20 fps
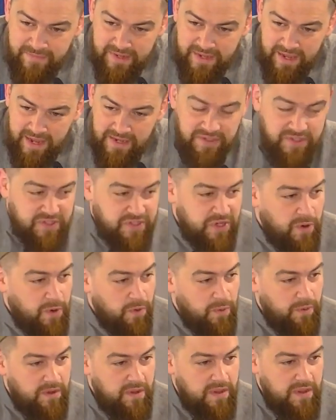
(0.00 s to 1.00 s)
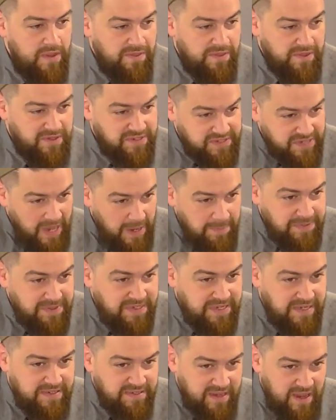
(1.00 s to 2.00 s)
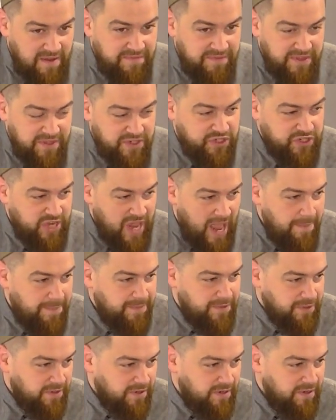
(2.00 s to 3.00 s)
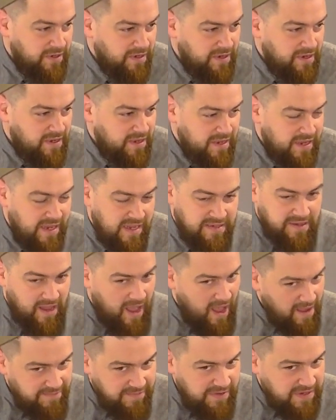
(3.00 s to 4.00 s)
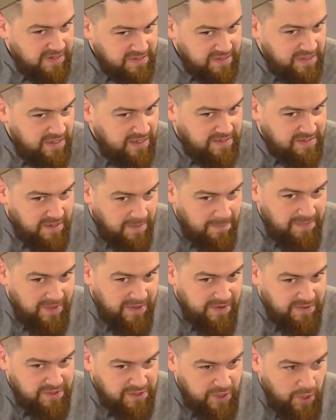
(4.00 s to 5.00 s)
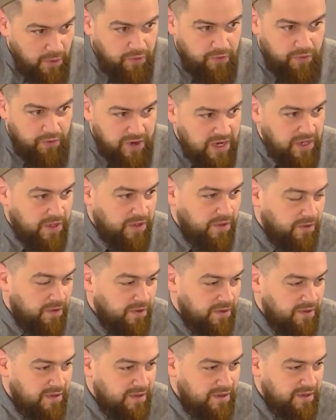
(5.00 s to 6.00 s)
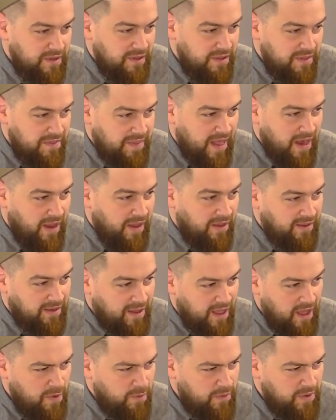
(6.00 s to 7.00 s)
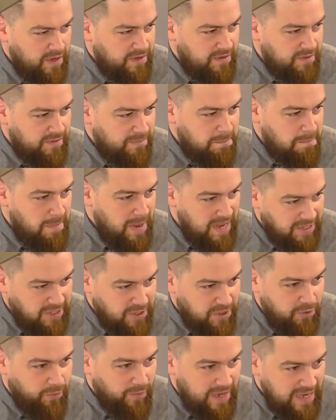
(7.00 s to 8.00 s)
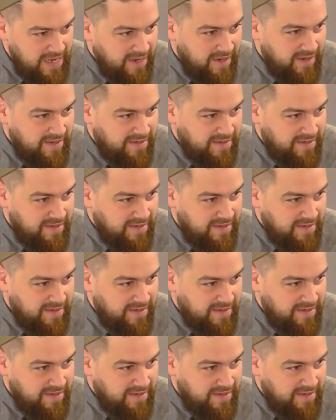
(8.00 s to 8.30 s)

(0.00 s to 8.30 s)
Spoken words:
And so the substance of this chapter is obviously something so critical that Allah would make you read it